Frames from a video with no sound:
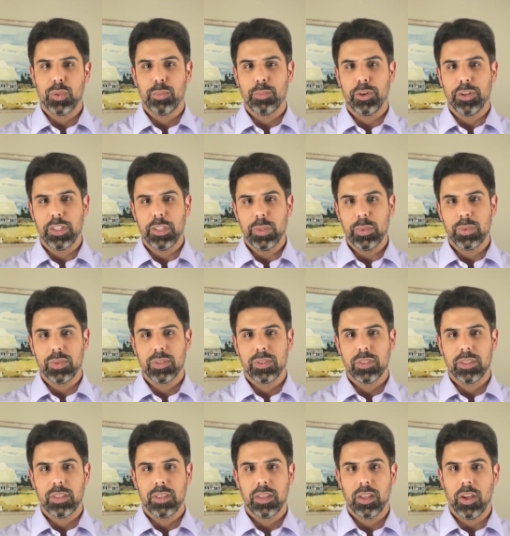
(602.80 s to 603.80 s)
produce
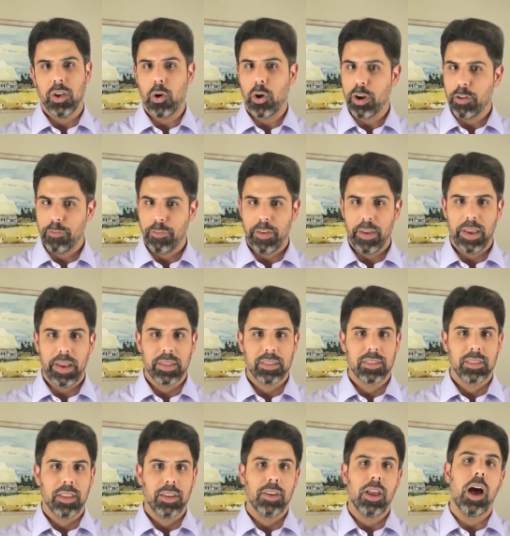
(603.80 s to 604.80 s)
artifacts,
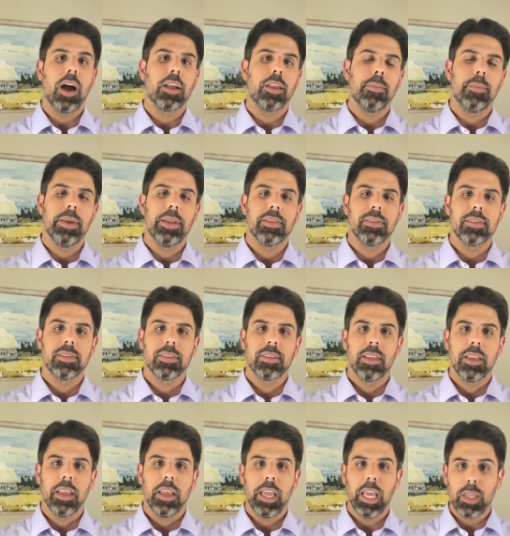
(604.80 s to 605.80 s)
documents,
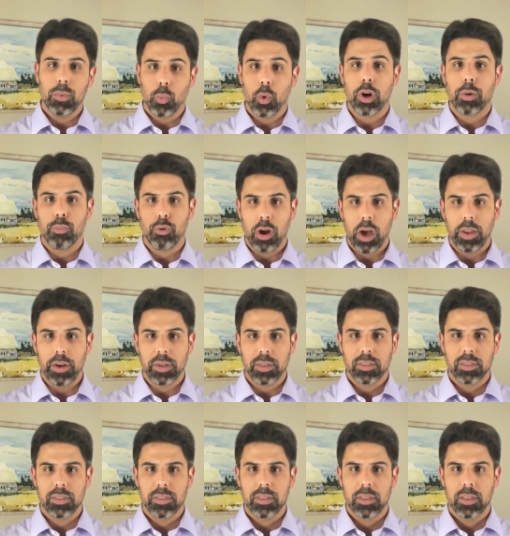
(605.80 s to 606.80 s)
and work
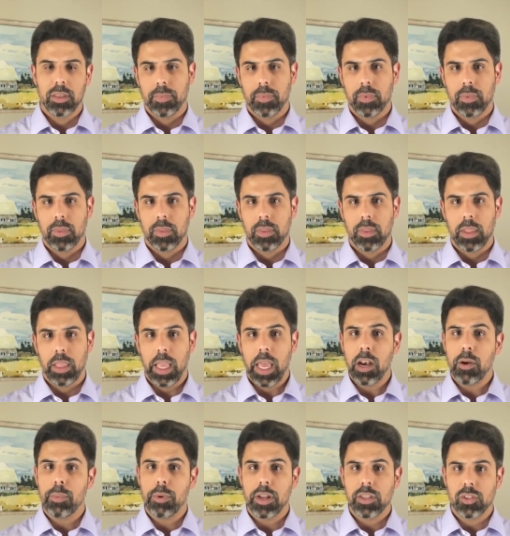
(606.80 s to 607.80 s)
products.
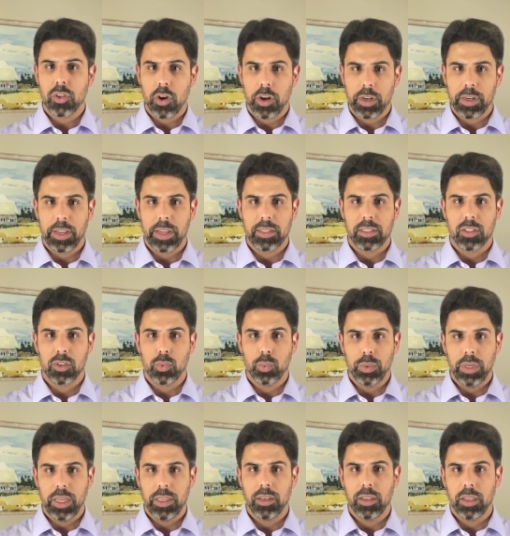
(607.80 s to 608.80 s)
Enterprise architects
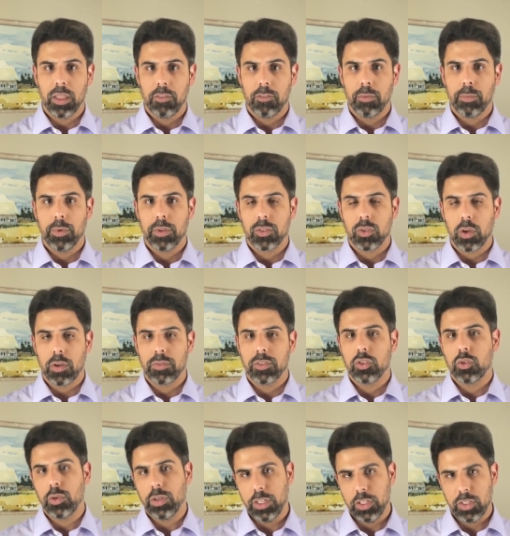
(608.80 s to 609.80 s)
create deliverables of
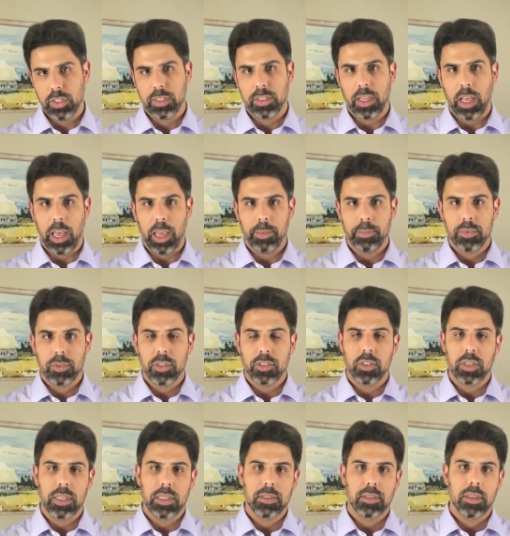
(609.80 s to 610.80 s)
strategic type, such
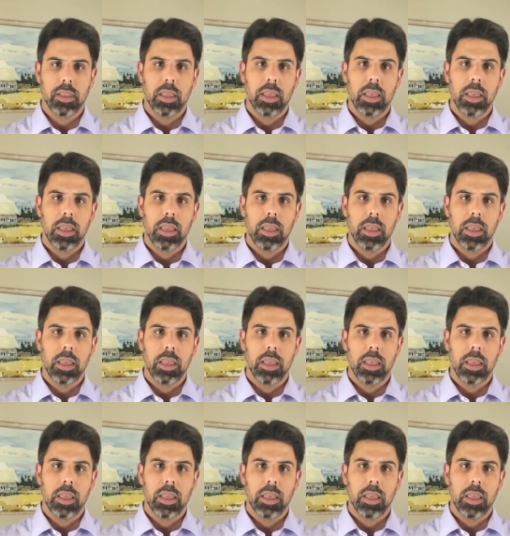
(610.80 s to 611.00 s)
as